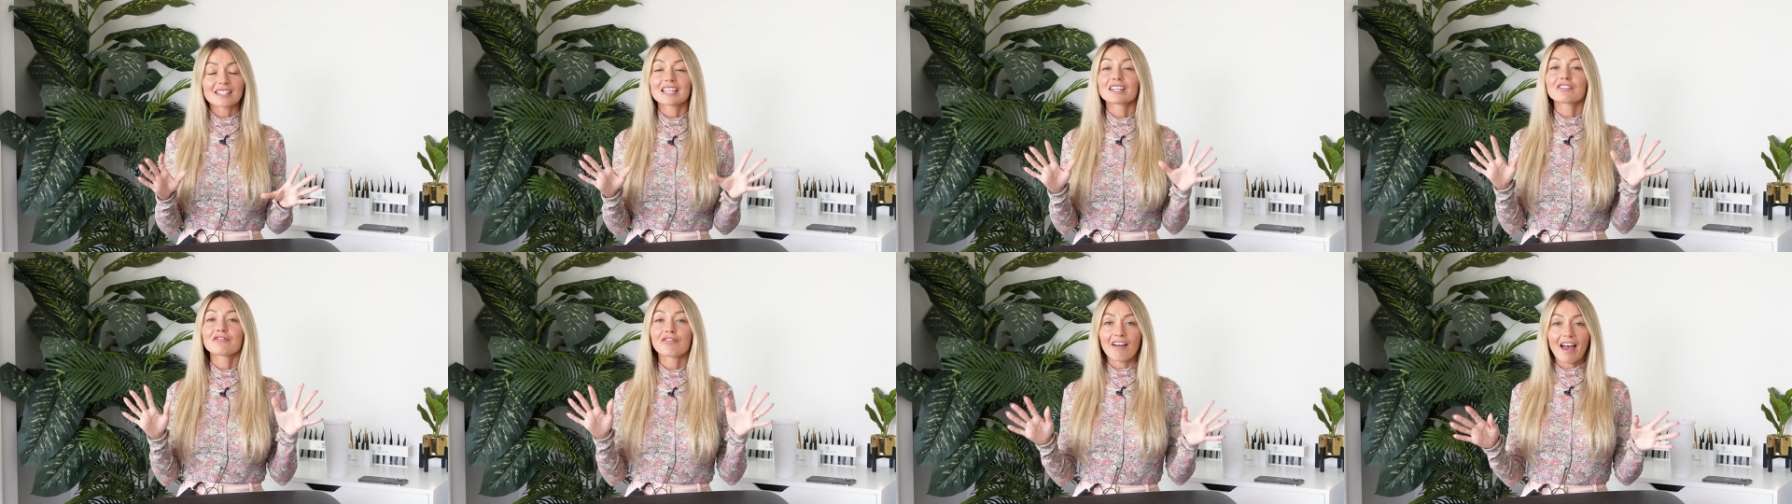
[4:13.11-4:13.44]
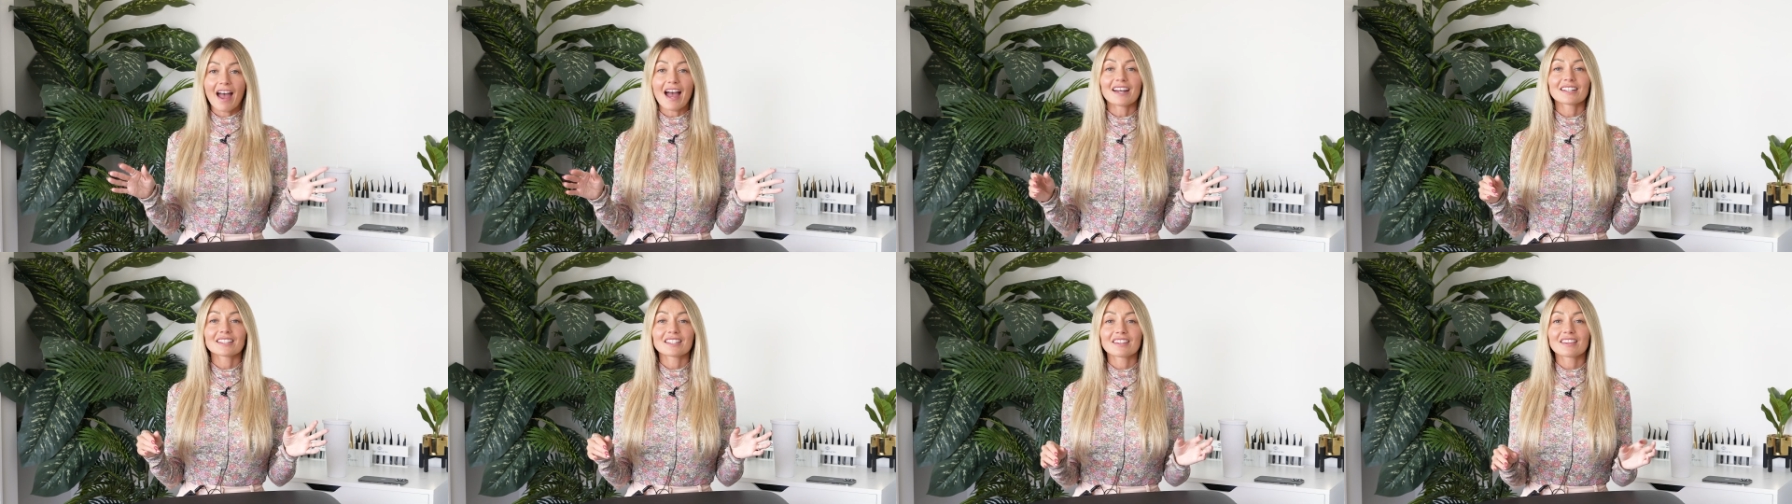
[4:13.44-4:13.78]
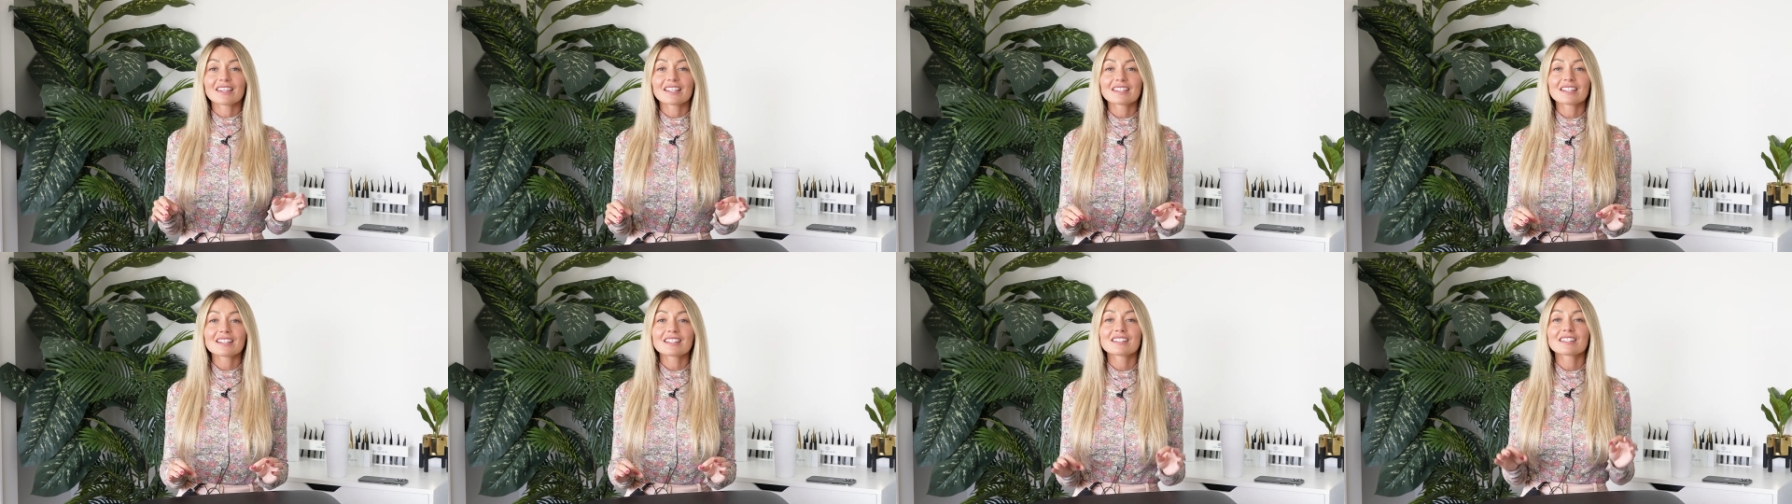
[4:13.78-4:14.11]
In fact,
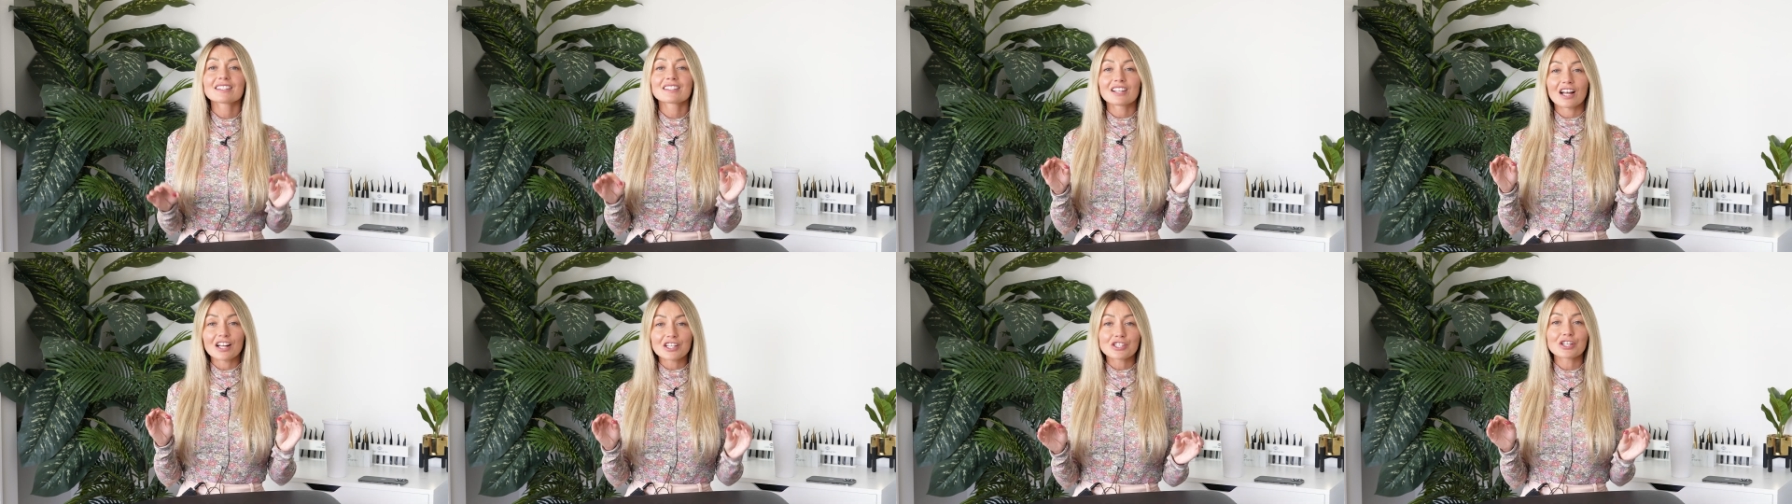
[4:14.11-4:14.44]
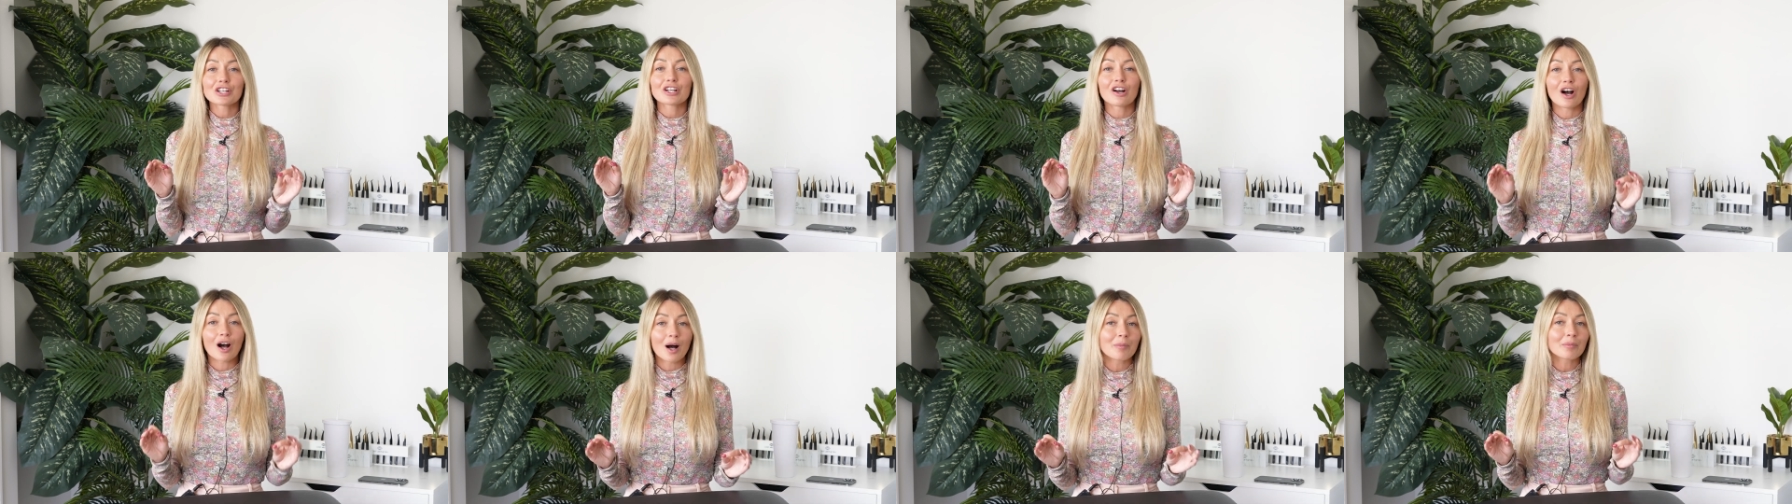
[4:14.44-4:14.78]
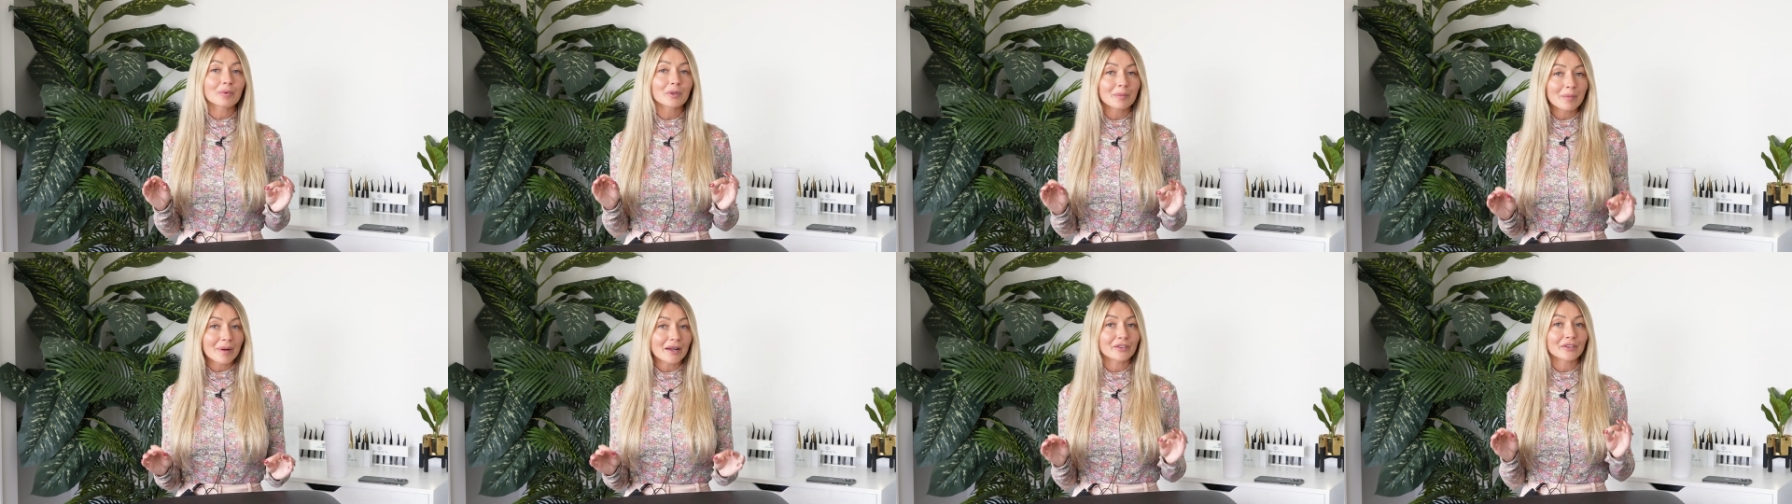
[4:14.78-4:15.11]
this is such a
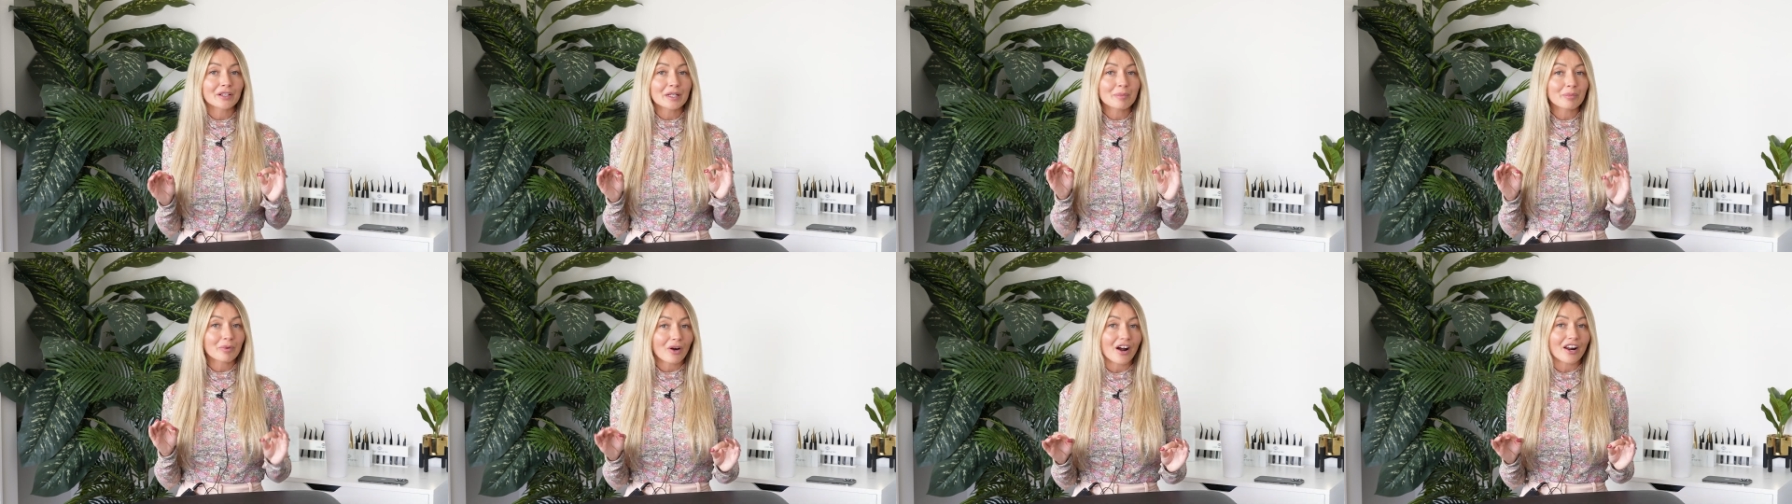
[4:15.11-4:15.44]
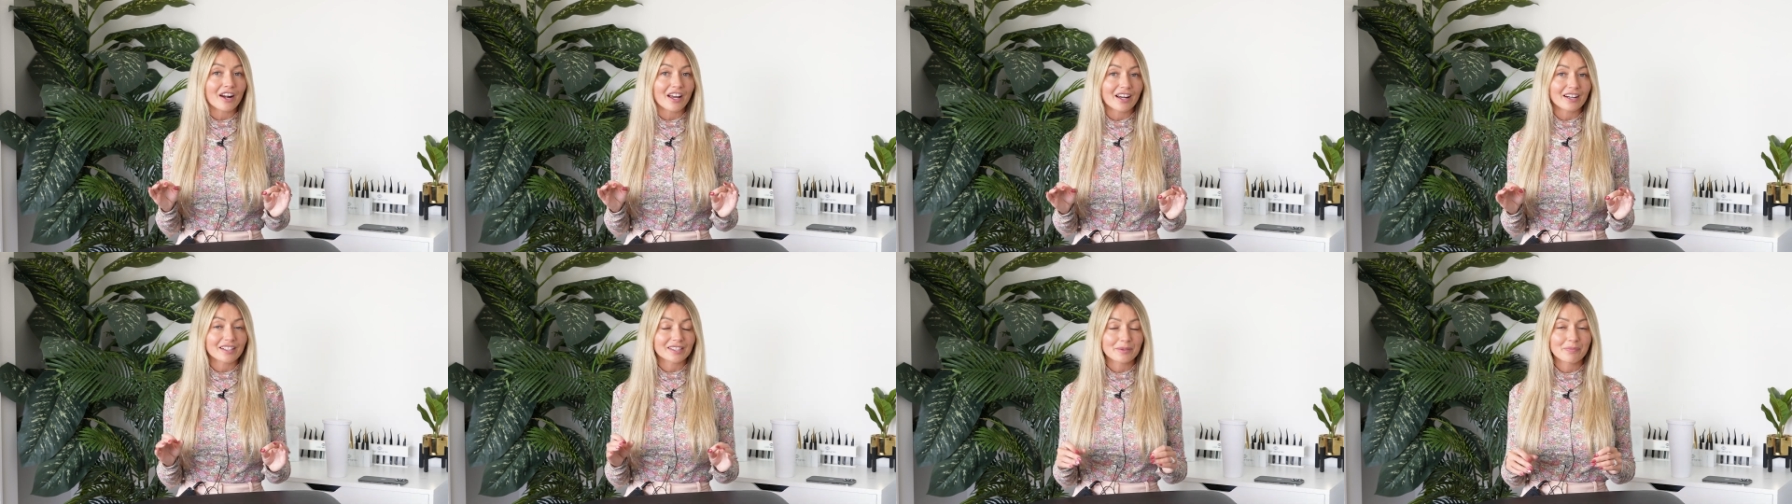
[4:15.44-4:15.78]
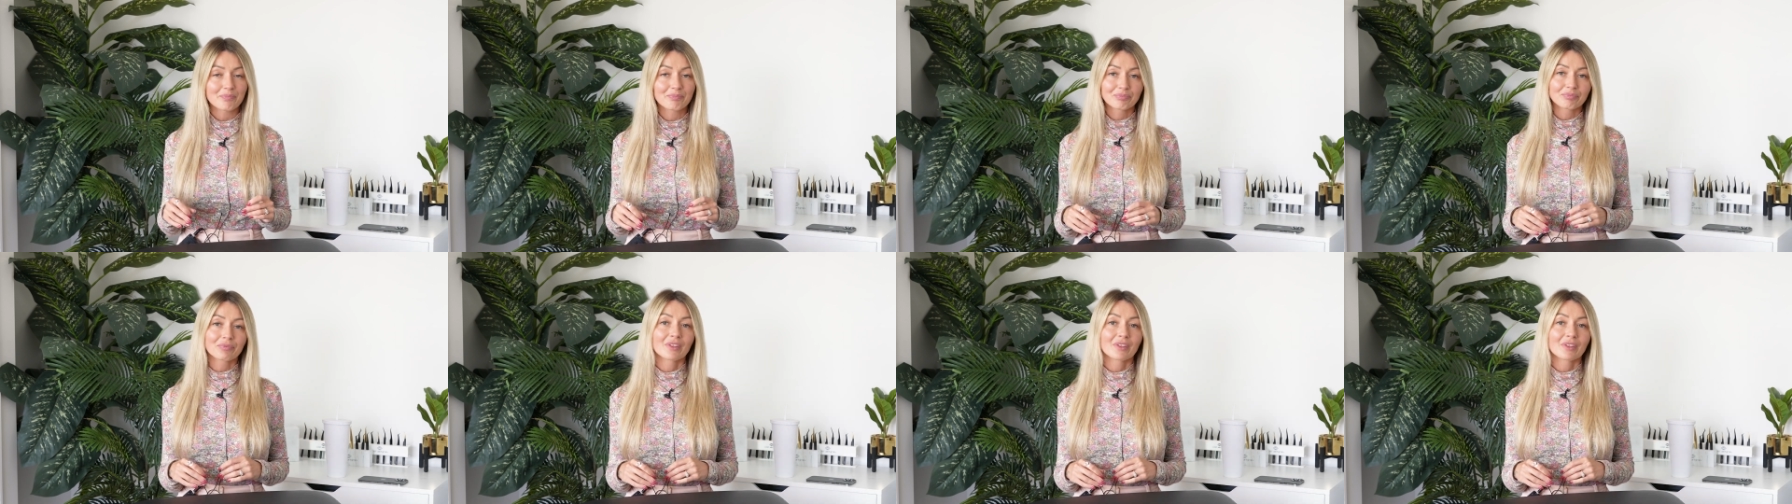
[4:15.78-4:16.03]
complimentary product.